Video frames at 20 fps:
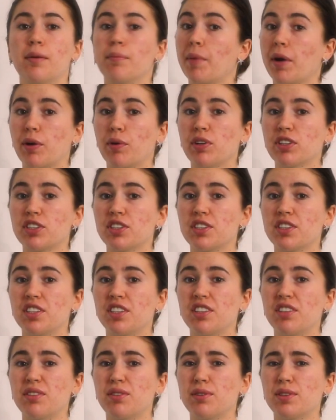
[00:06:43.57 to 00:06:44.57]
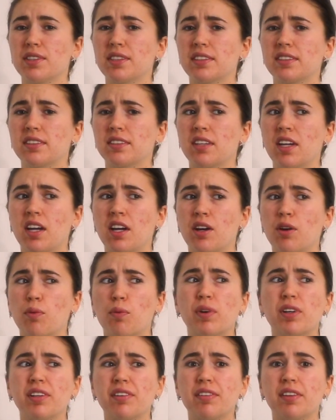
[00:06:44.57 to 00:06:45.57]
My question to you is,
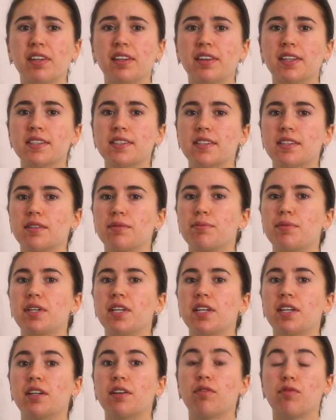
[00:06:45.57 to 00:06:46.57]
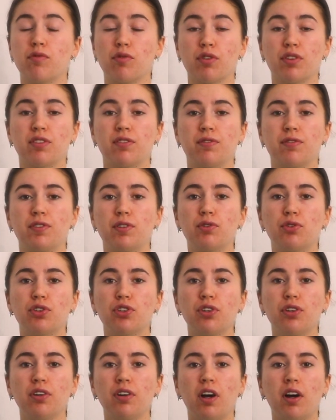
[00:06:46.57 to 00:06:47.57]
what do you think this could mean for the
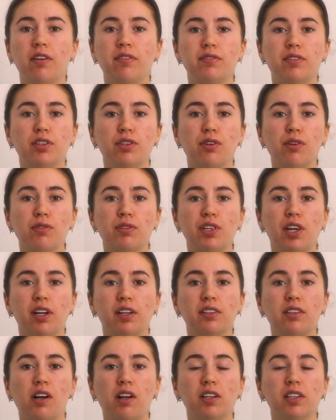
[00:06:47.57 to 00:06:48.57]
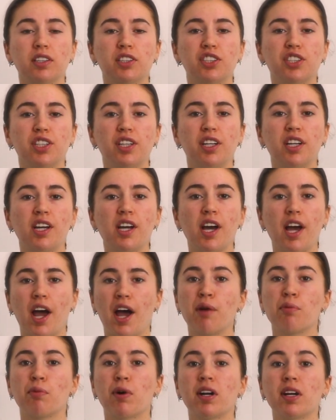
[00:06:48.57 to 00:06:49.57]
future of neurotechnology
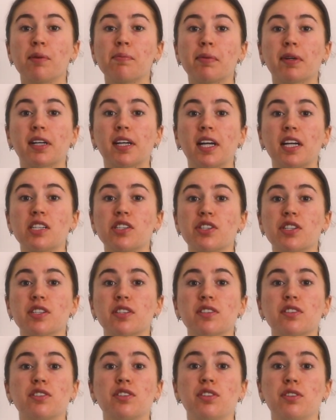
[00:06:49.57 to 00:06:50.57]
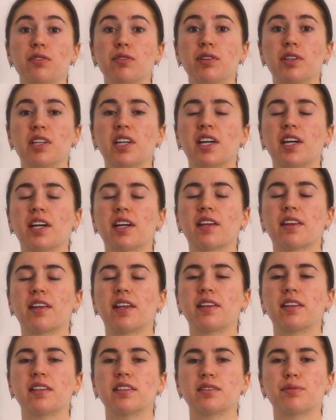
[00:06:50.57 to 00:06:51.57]
and what implications do you think
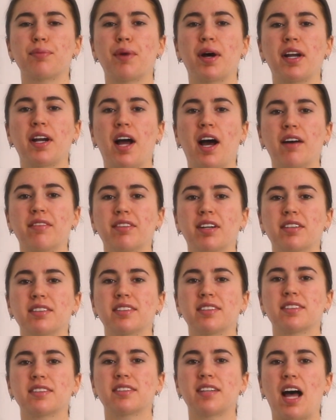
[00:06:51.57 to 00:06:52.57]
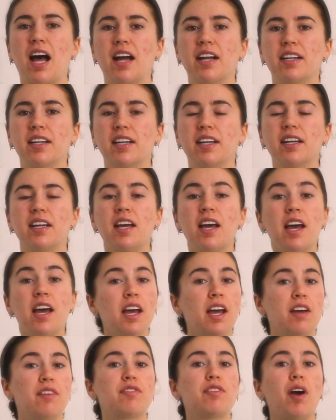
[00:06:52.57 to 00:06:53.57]
that this might have on society?
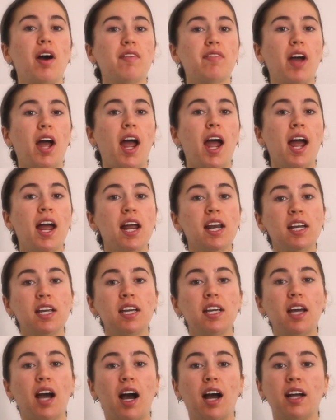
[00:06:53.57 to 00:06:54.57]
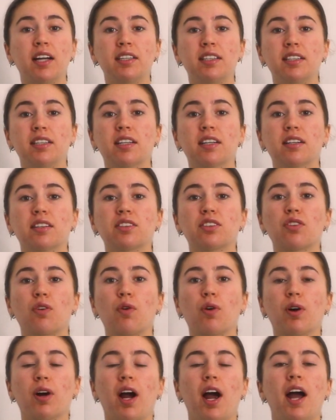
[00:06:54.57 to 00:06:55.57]
If you have any ideas
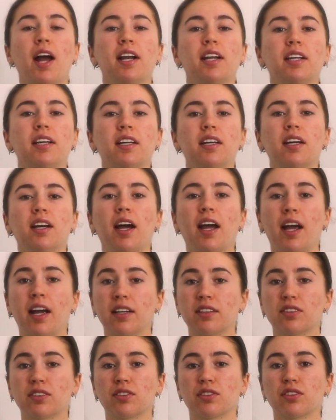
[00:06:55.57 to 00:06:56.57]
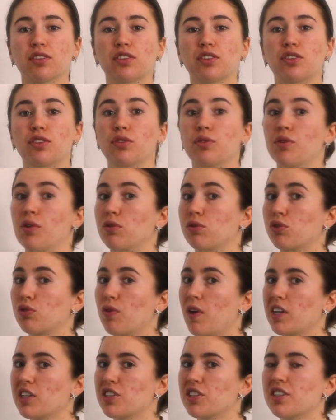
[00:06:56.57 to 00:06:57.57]
or any answers to those
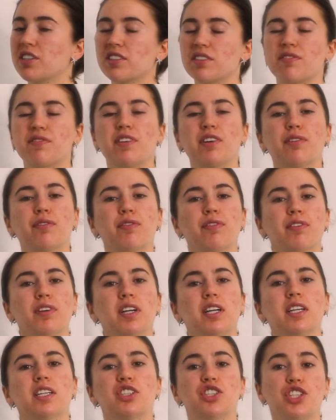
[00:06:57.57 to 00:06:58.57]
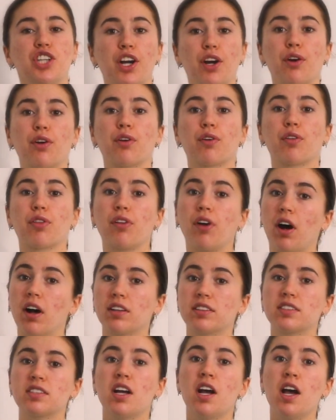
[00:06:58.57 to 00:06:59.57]
questions, feel free to share your
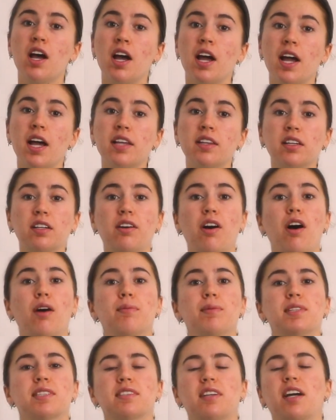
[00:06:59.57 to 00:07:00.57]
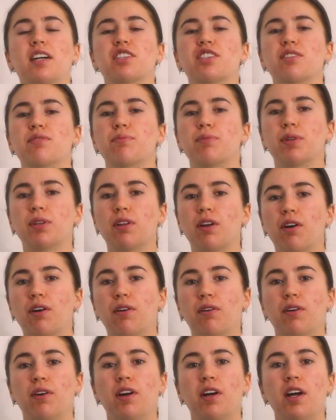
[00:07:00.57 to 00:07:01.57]
thoughts in the comment section
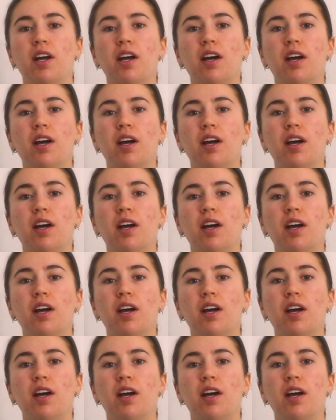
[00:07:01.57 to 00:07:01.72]
below.